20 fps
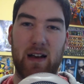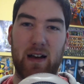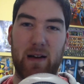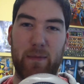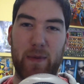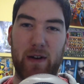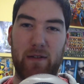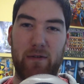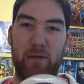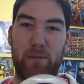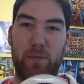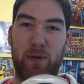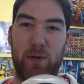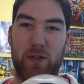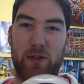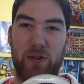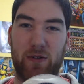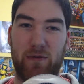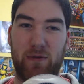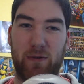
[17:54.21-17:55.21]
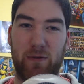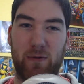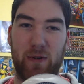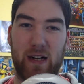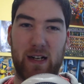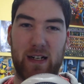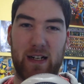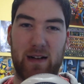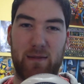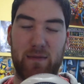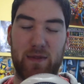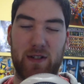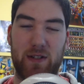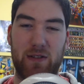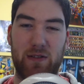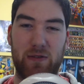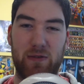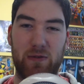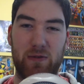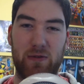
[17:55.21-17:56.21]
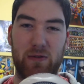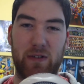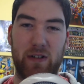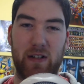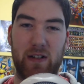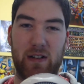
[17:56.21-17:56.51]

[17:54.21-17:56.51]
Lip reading: bit of a pushover when it comes to